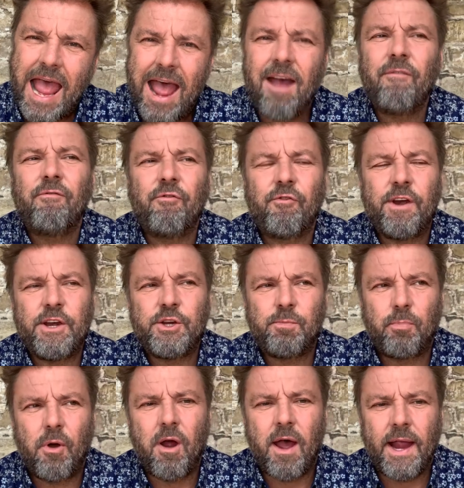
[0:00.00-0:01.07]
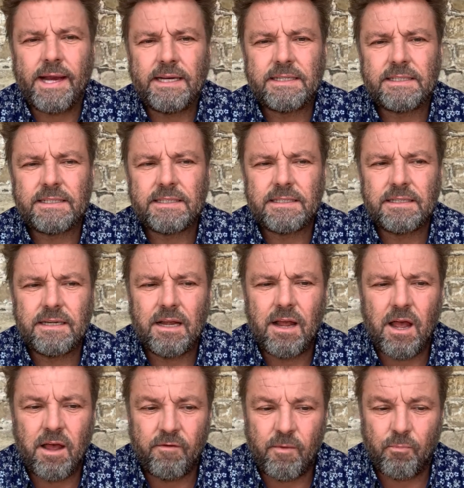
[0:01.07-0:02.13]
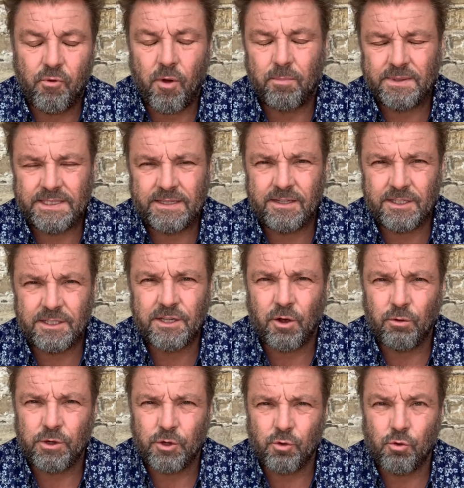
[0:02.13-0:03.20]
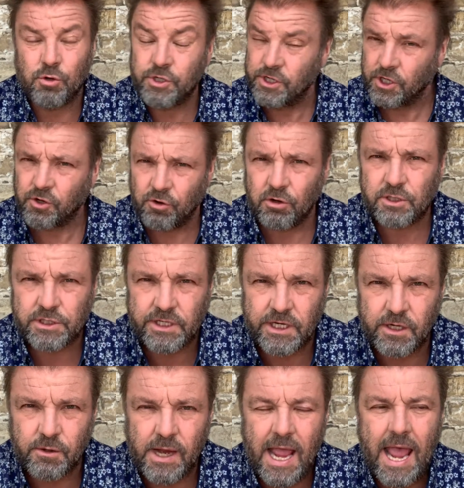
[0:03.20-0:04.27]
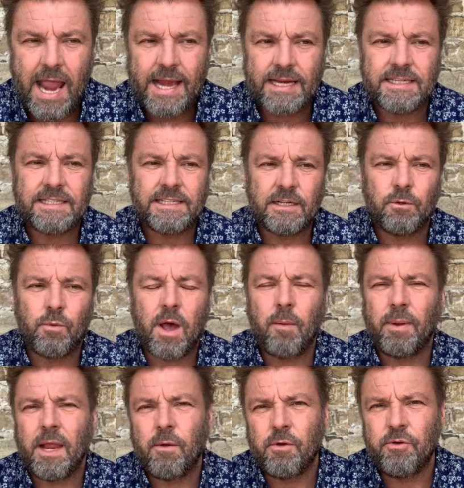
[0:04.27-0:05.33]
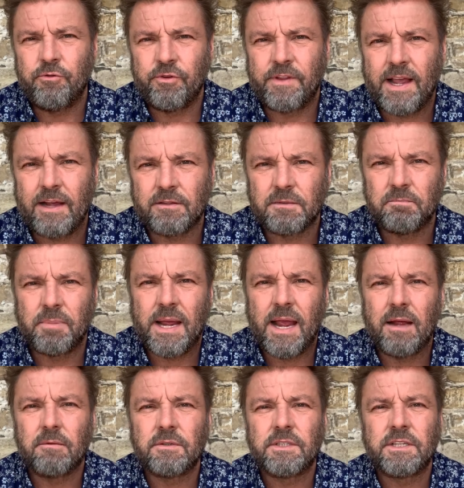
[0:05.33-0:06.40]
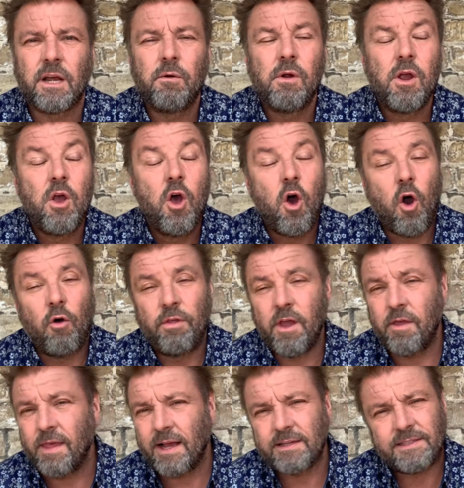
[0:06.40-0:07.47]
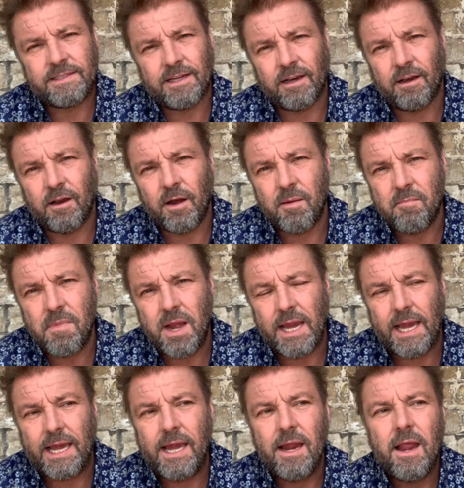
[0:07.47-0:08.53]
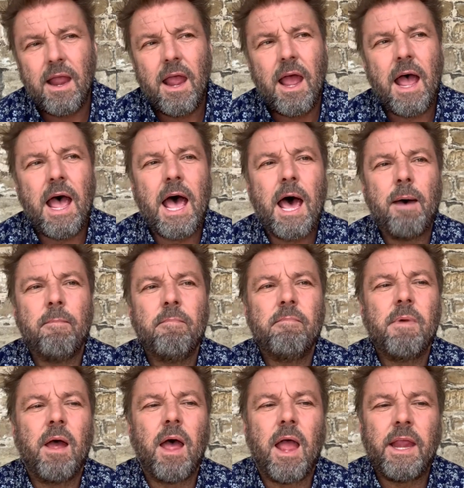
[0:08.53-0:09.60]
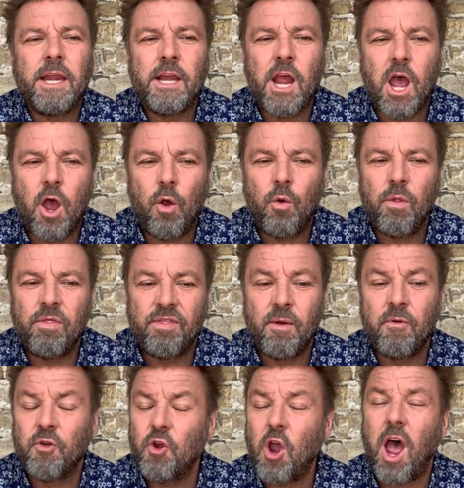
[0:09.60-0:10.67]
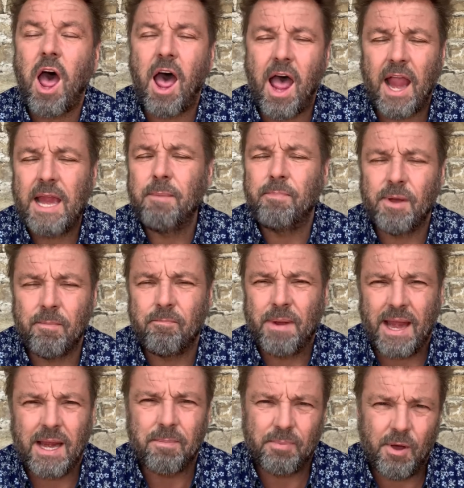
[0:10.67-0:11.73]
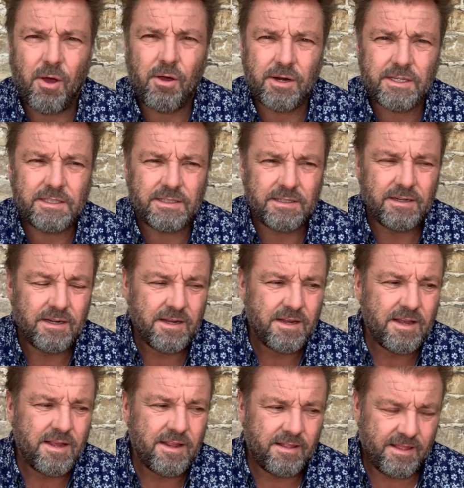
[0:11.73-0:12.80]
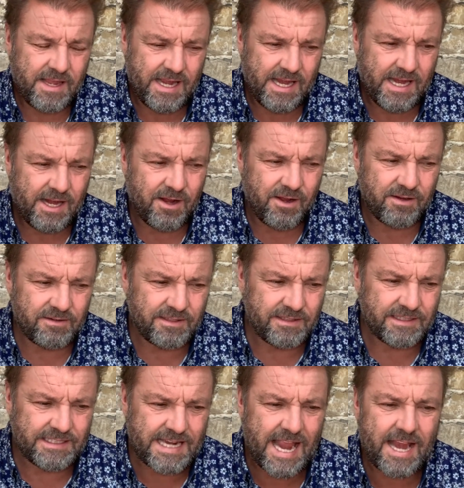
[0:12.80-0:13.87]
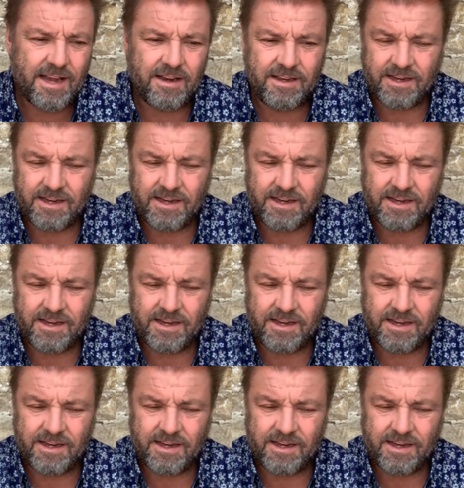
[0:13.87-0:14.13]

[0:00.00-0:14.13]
average price of a property that's sold at auction across the UK is still well below £100,000. So although that's still a lot of money, you know, the hyper big bucks, the tens